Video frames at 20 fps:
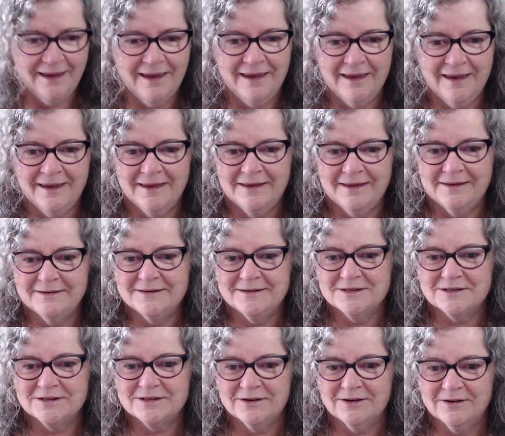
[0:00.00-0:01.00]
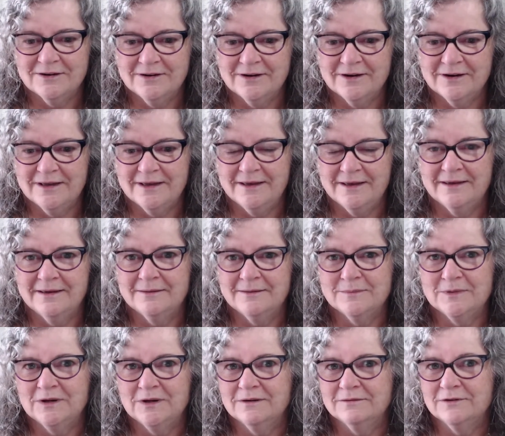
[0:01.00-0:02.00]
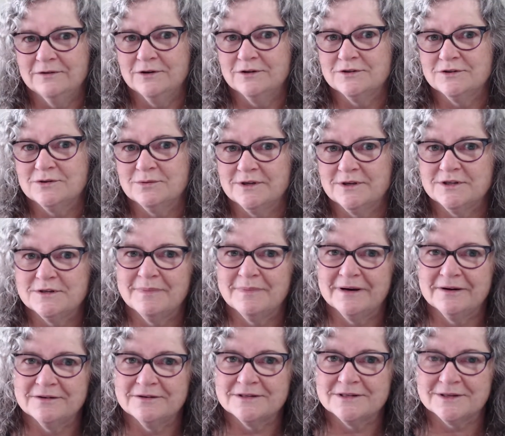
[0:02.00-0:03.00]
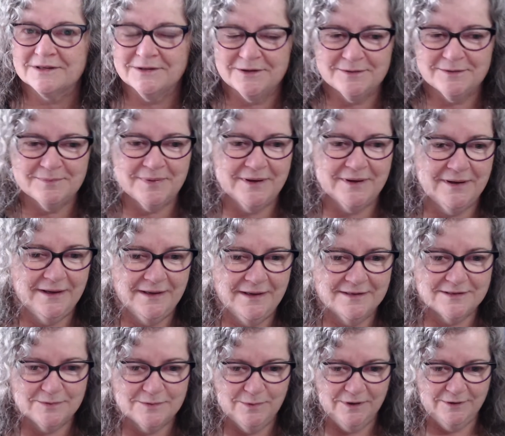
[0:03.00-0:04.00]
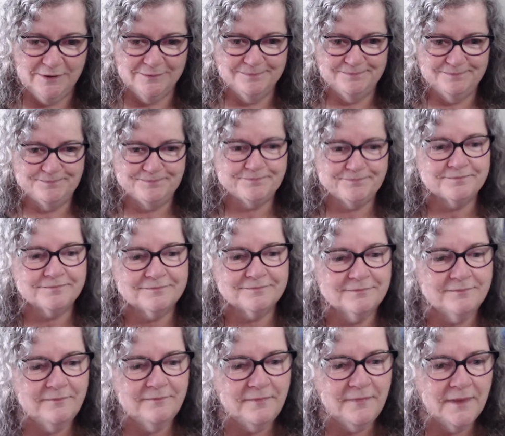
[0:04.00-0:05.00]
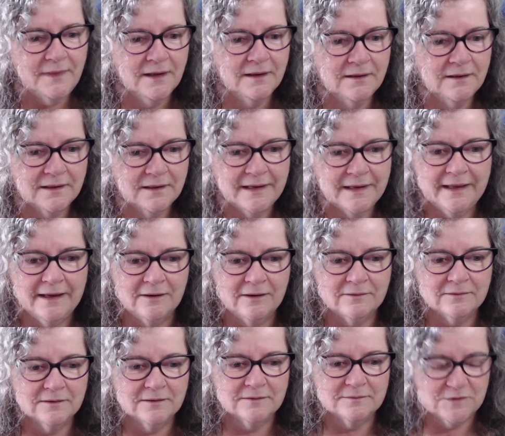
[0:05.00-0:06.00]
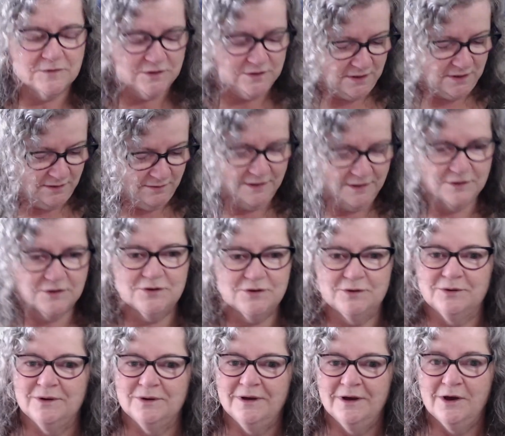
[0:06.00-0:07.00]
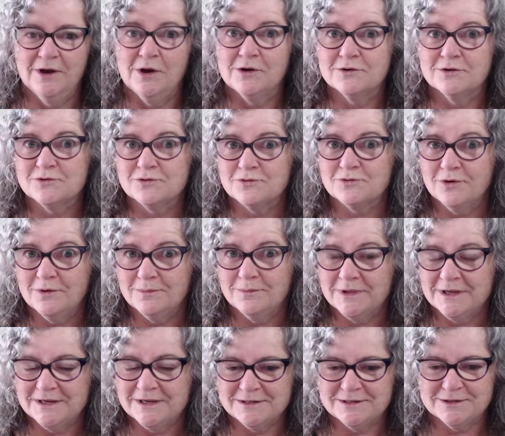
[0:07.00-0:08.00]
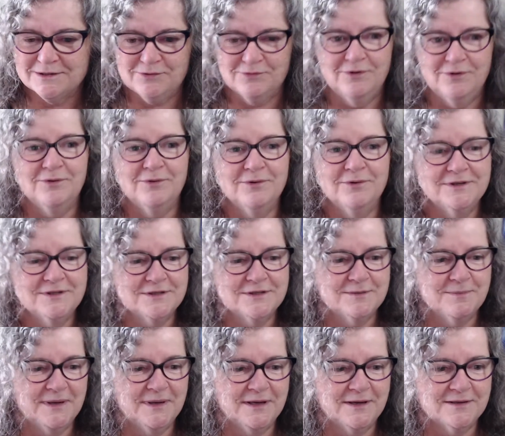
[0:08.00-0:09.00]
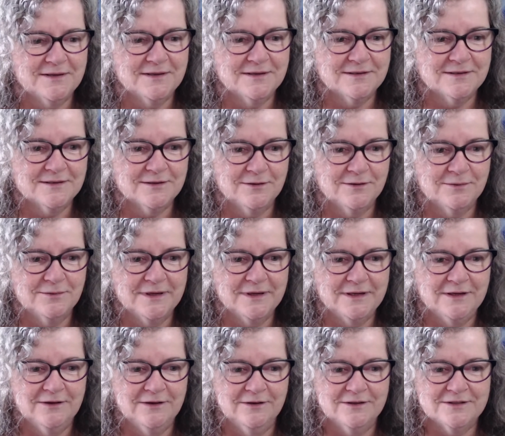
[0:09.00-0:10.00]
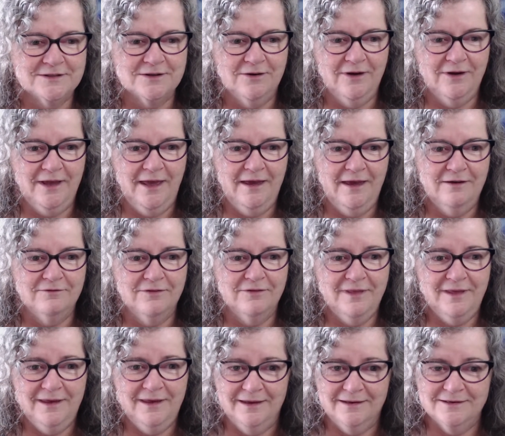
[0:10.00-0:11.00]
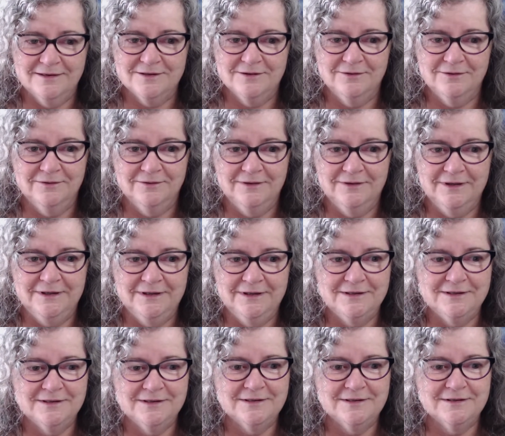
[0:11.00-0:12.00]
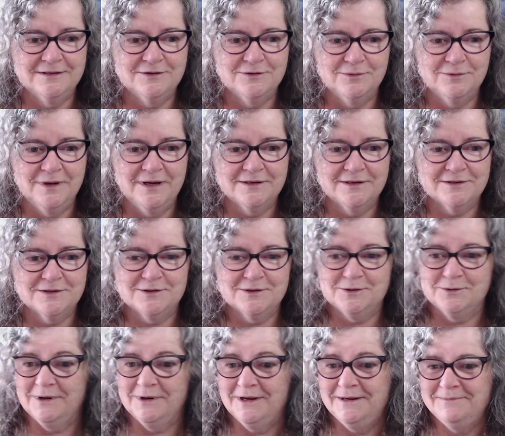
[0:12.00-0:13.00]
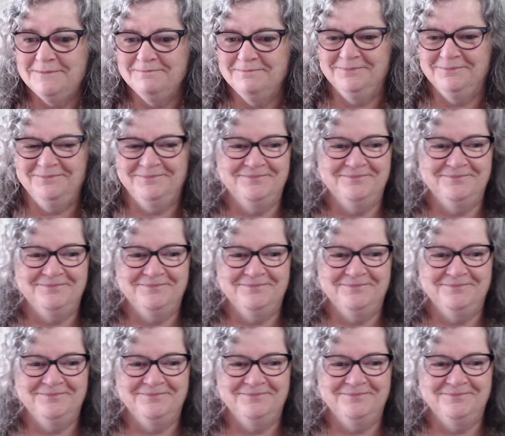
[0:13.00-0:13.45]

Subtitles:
And I am live on Twitch Periscope as well. Now, I'm just going to drop these scrollers because I realise I have that on the direct screen.